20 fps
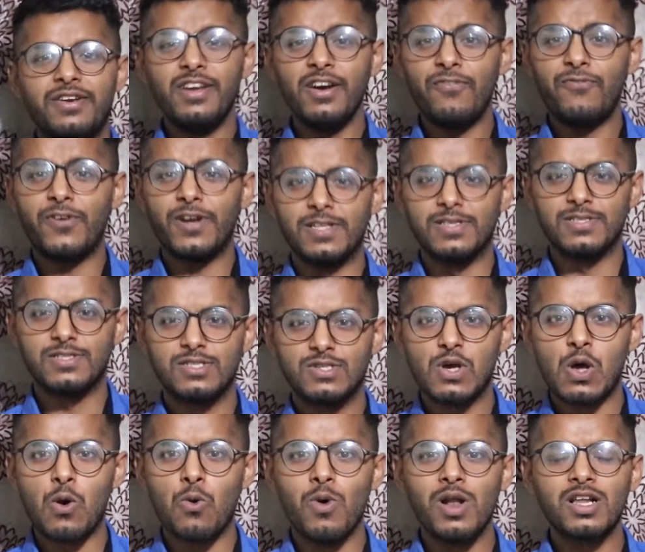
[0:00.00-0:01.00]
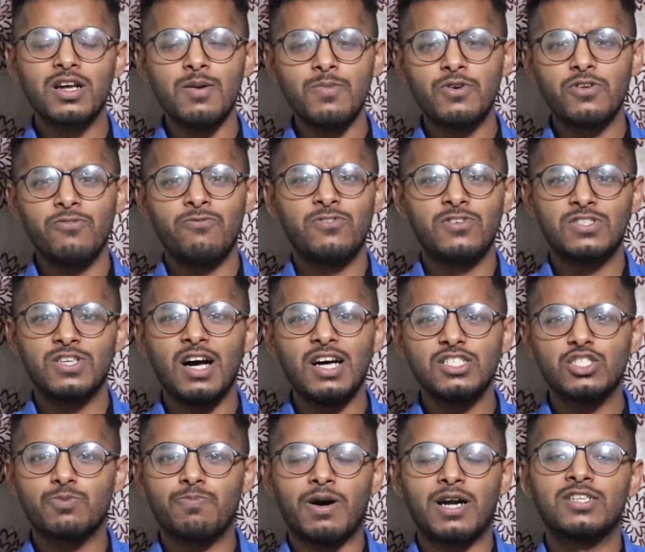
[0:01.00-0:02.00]
Dear friends, welcome to
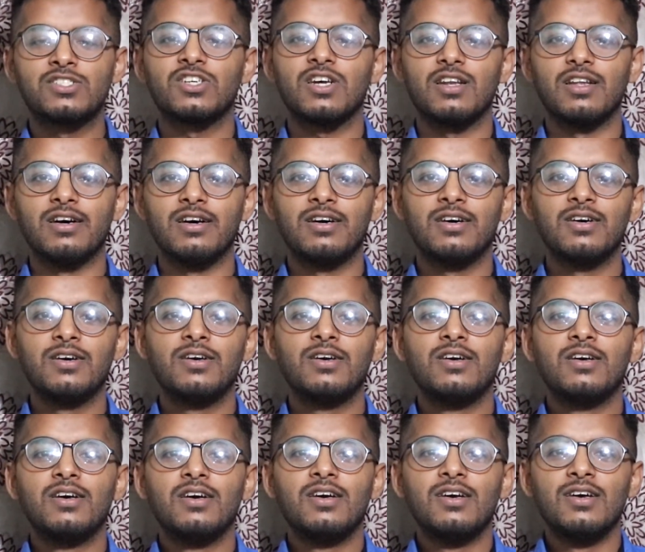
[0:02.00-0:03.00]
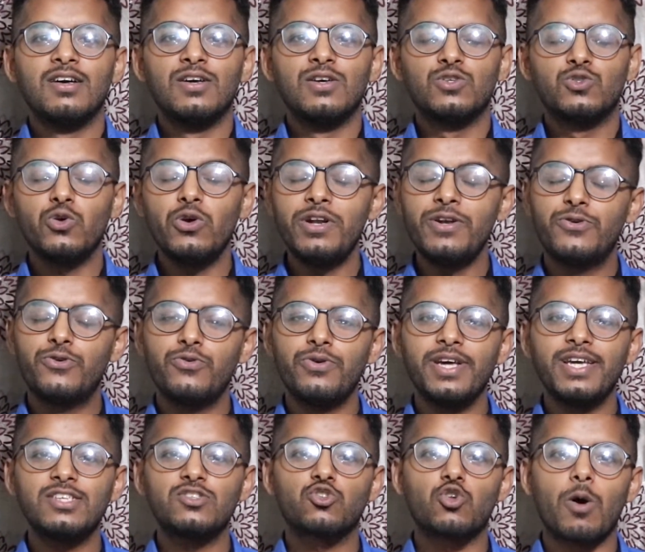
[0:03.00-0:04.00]
Research Pathshala. So in
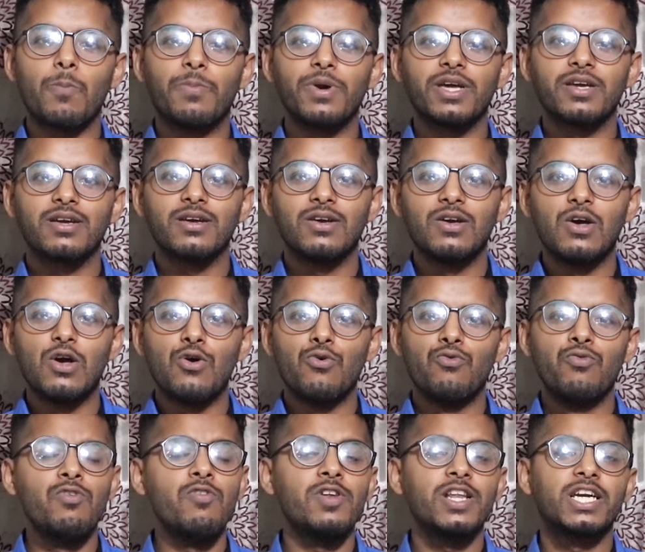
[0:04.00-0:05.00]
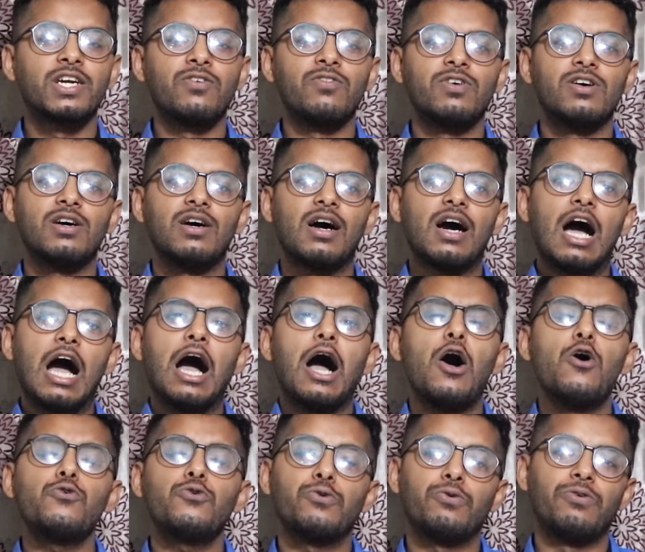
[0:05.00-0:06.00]
today's topic, we will cover
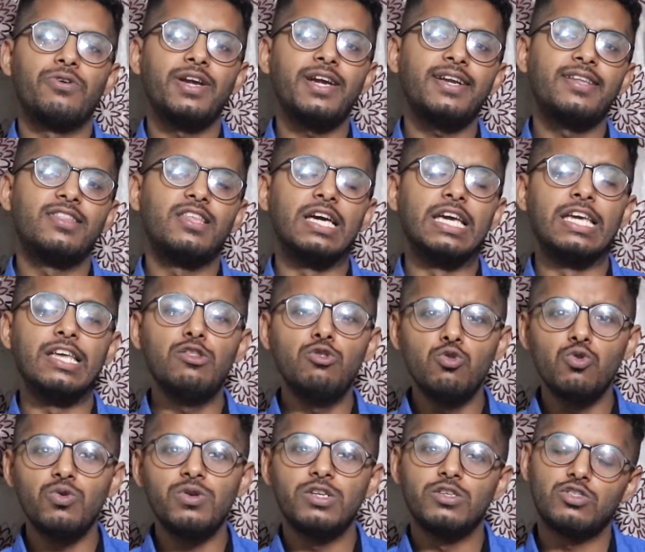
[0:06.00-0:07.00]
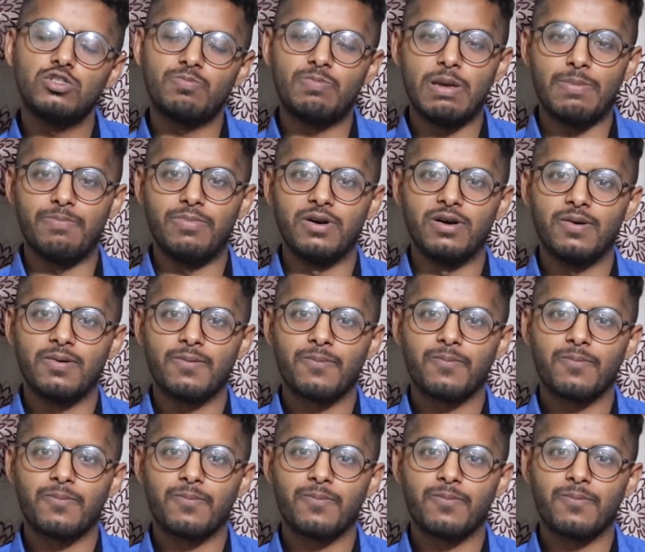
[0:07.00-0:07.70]
how to read the Hindu newspaper.